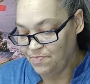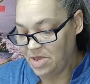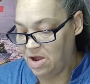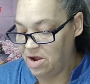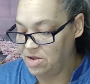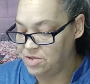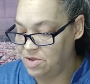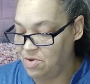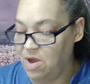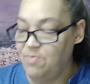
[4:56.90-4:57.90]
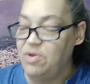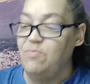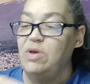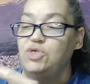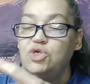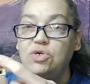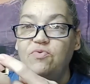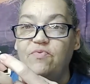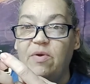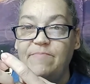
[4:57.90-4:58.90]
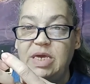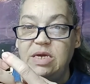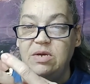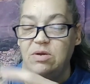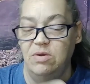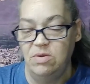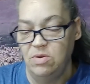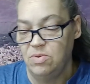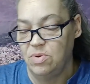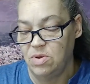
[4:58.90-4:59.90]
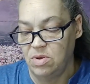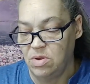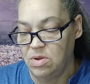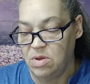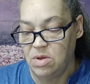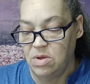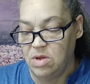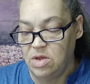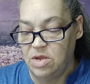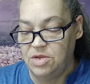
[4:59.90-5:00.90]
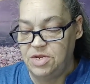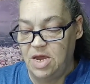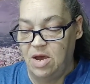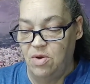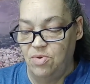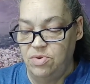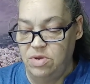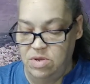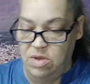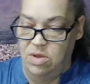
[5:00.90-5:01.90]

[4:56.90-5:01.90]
All right, so I'm going to measure from here down.